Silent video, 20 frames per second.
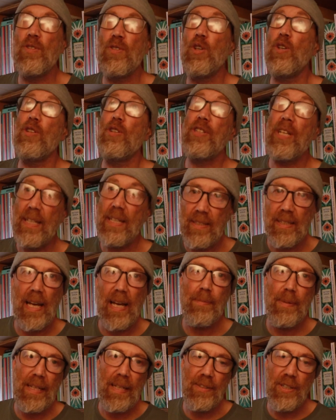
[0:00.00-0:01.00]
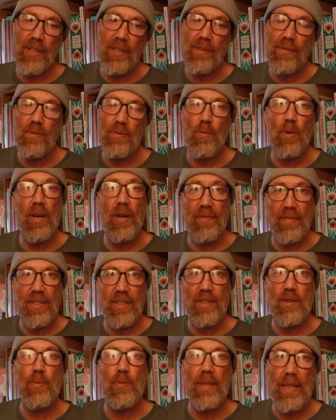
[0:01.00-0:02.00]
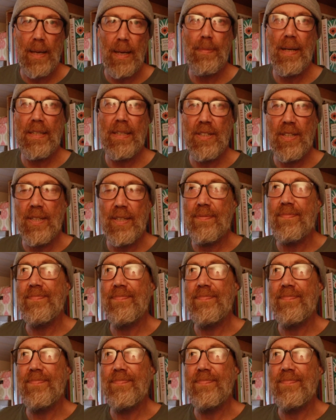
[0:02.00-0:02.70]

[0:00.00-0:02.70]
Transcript: or shall get back to you. One of us will get back to you.